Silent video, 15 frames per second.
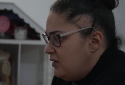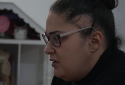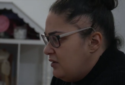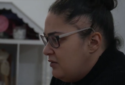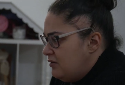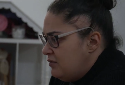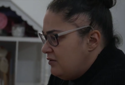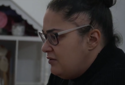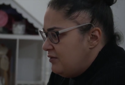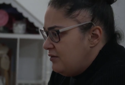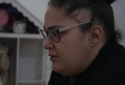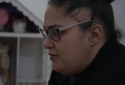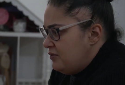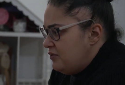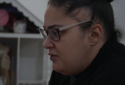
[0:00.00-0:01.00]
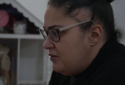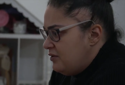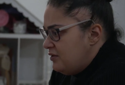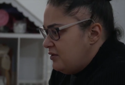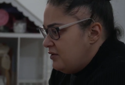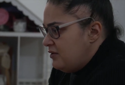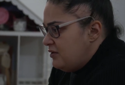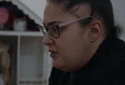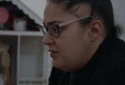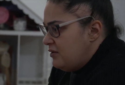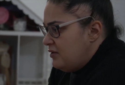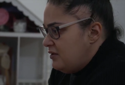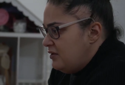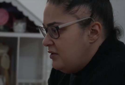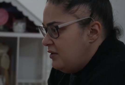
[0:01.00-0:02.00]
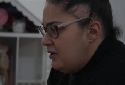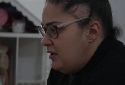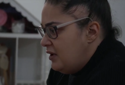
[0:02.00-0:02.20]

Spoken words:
[no speech]